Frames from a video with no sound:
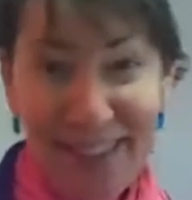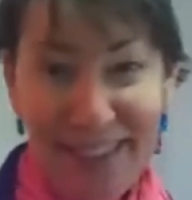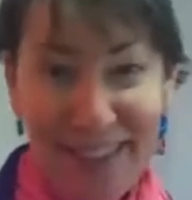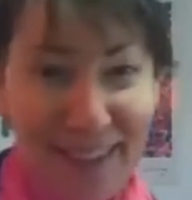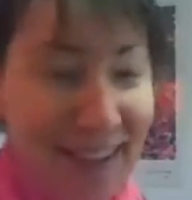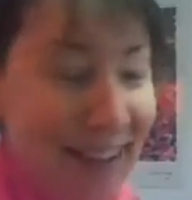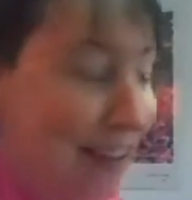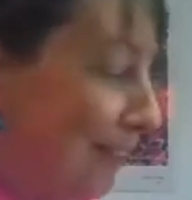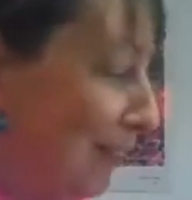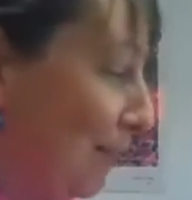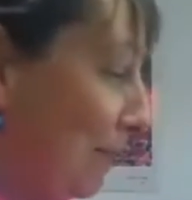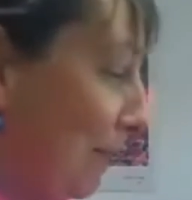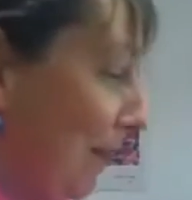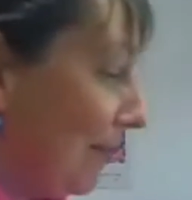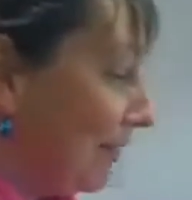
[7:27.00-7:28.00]
in a little
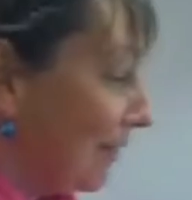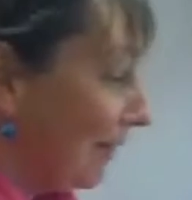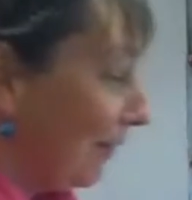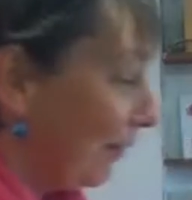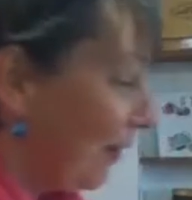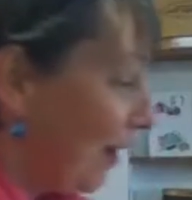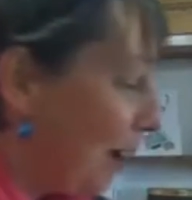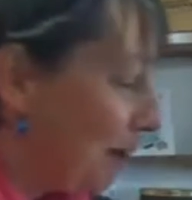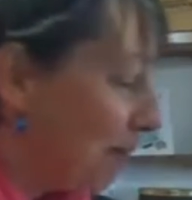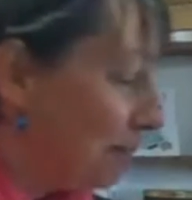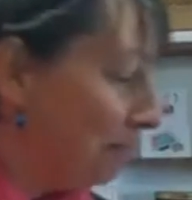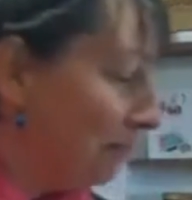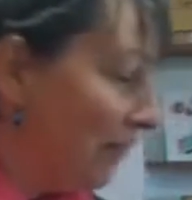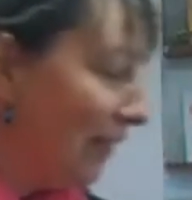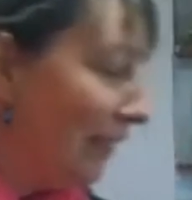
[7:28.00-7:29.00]
bit, so
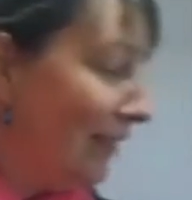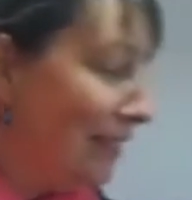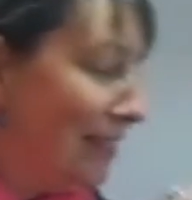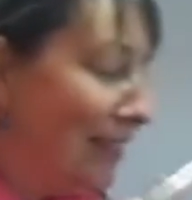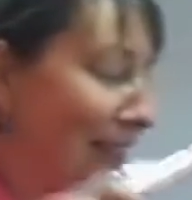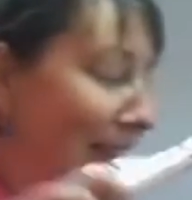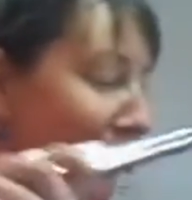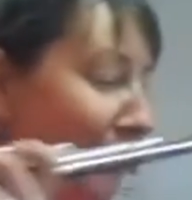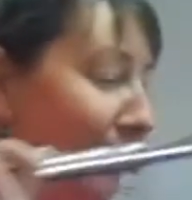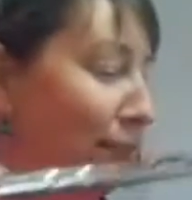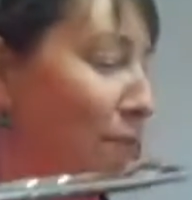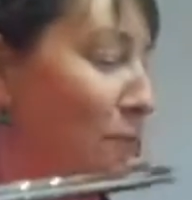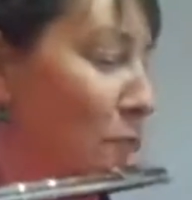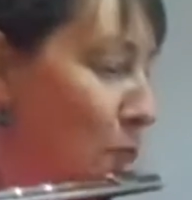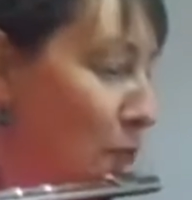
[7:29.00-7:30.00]
let's see
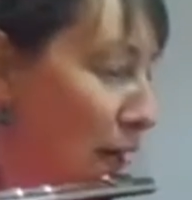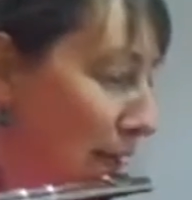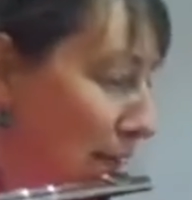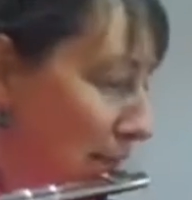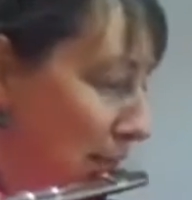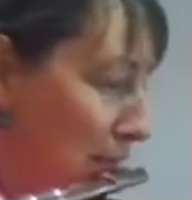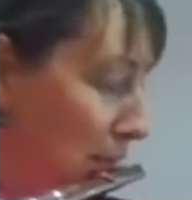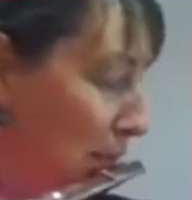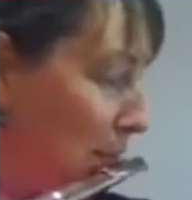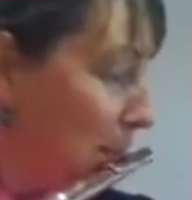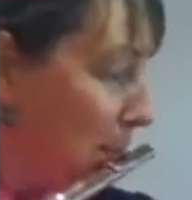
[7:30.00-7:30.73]
what I can do.